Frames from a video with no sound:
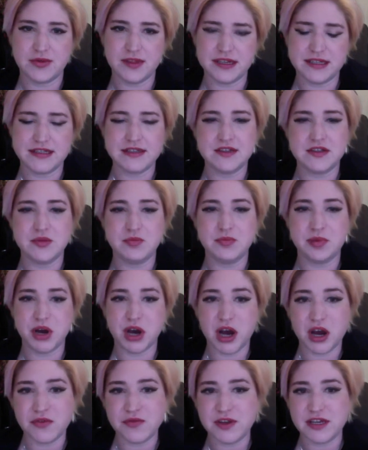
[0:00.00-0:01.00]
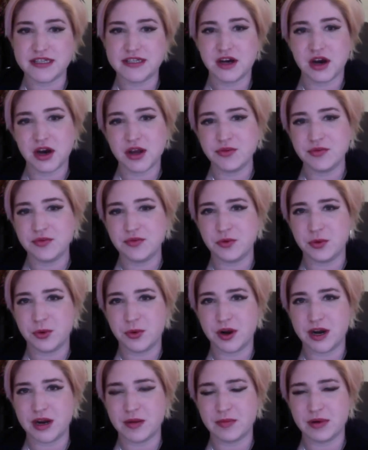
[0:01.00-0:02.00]
this is the perfect time
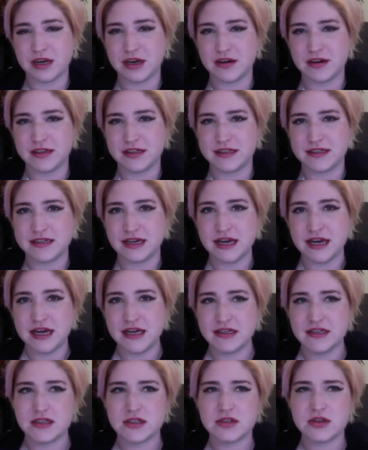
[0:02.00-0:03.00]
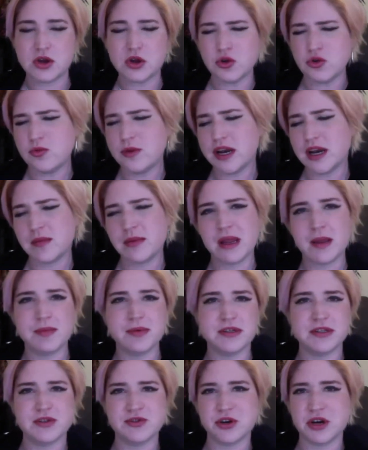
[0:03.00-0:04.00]
for it because so many
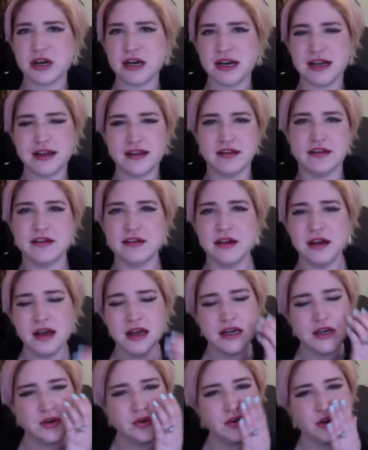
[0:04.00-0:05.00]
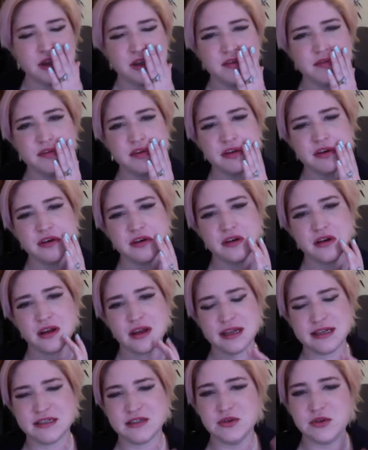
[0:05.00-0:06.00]
people are struggling, and
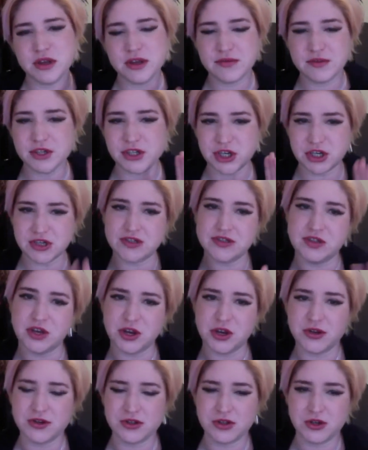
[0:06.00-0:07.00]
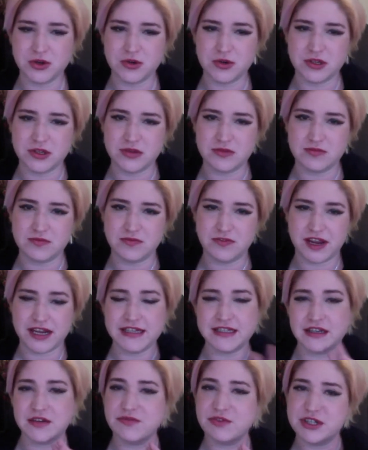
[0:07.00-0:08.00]
it's not even just those who are
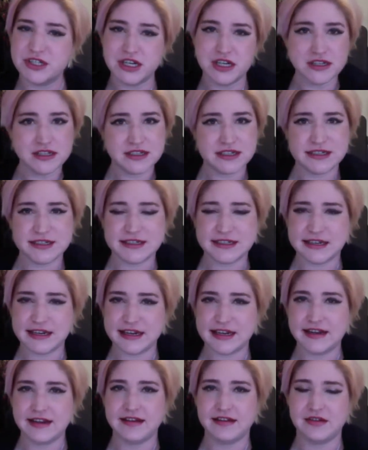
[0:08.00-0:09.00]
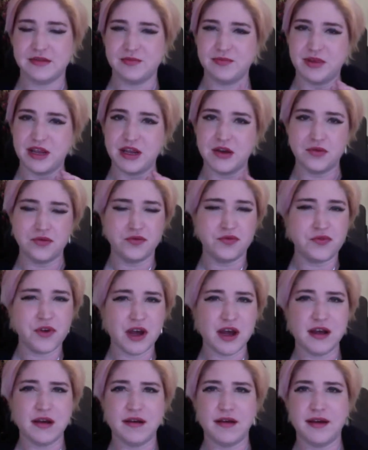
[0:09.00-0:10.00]
facing redundancy and being on
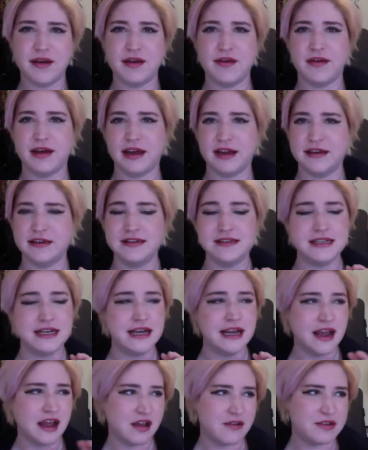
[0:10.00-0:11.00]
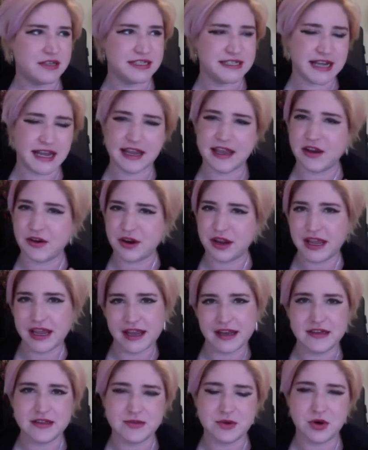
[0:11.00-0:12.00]
furlough and having to take care of
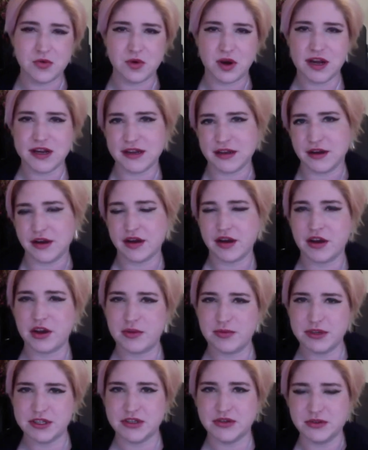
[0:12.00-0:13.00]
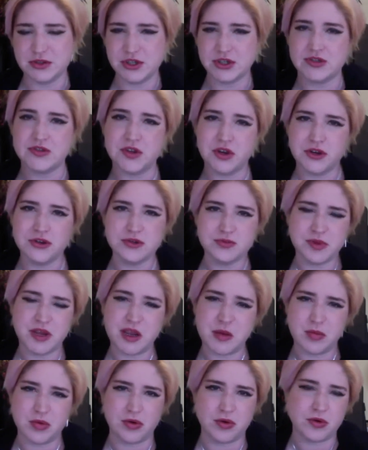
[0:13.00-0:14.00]
kids while working at home. It's not just those
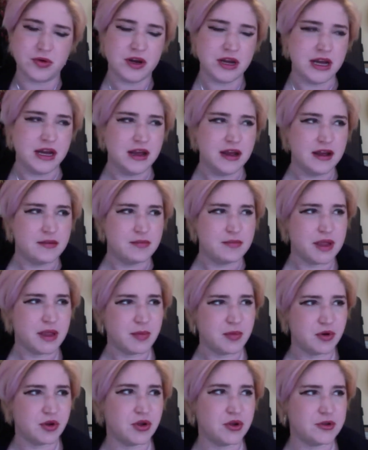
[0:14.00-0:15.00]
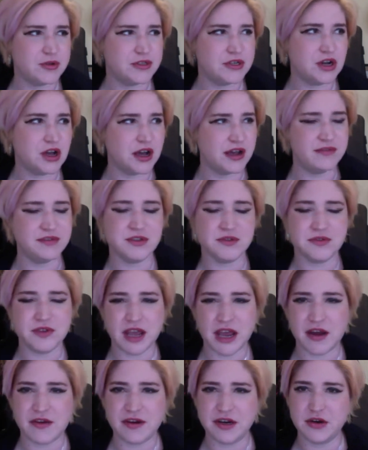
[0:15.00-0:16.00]
people whose lives have
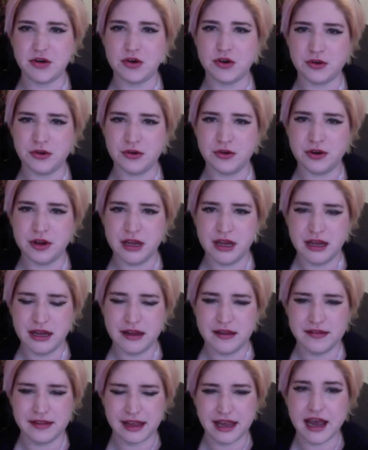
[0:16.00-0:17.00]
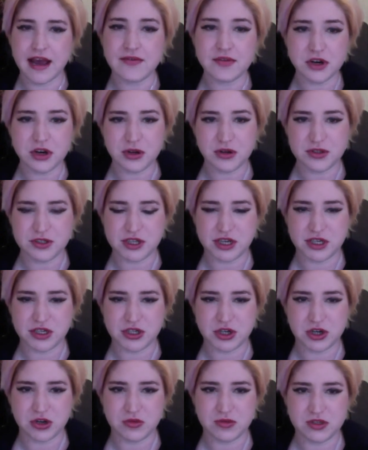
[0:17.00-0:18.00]
carried on and they haven't lost their
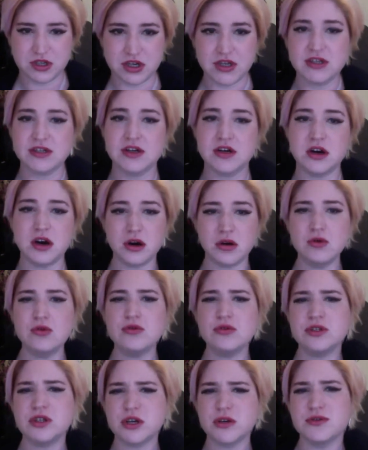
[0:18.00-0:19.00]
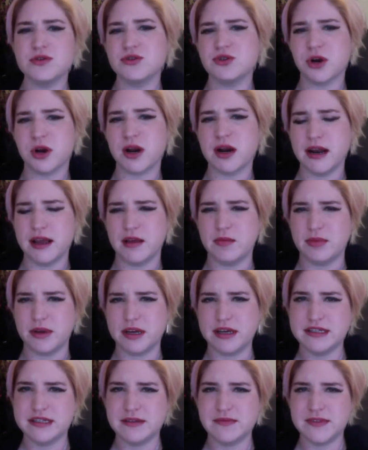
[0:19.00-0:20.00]
jobs are also struggling
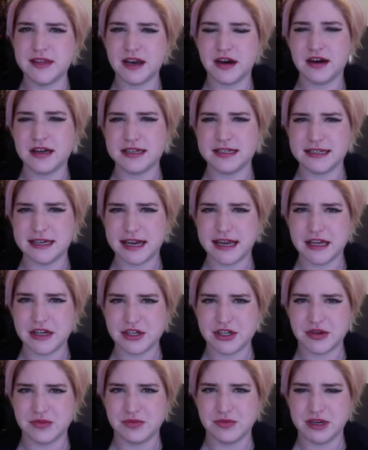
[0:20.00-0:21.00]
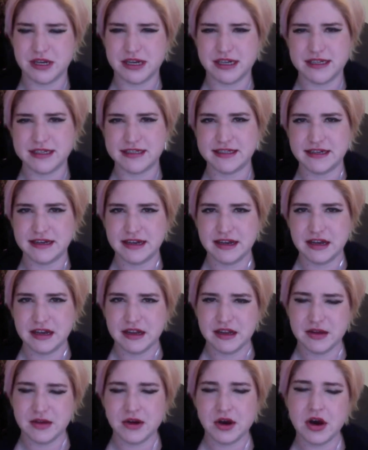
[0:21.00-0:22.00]
because of the isolation, because
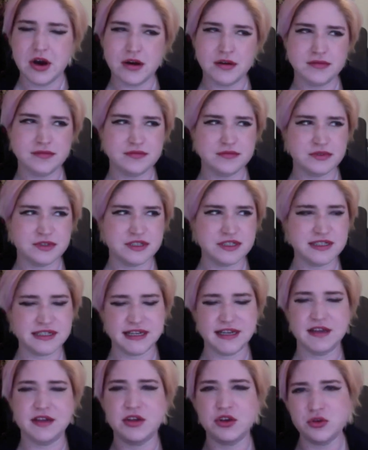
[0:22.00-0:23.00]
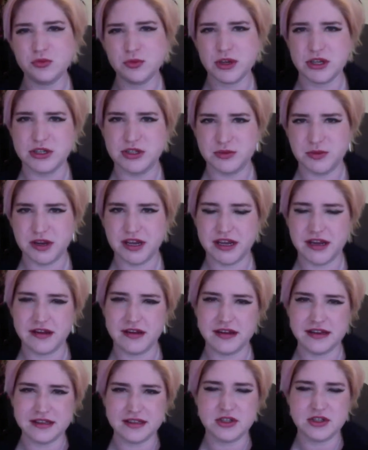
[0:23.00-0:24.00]
you can't see humans.
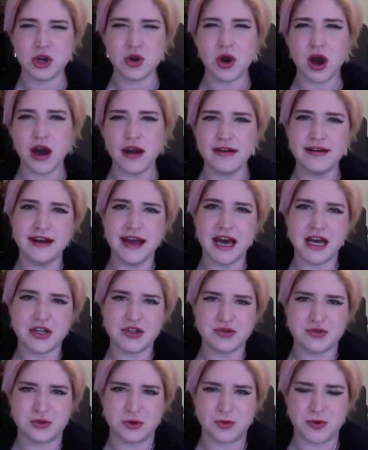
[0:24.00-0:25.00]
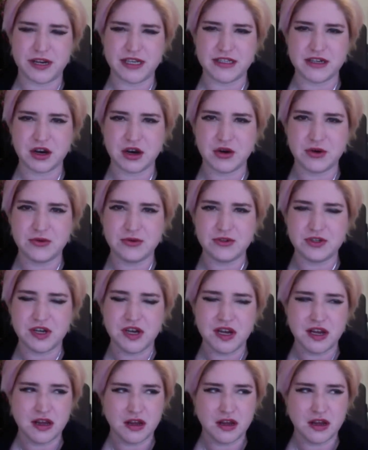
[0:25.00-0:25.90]
It's so unnatural. We're told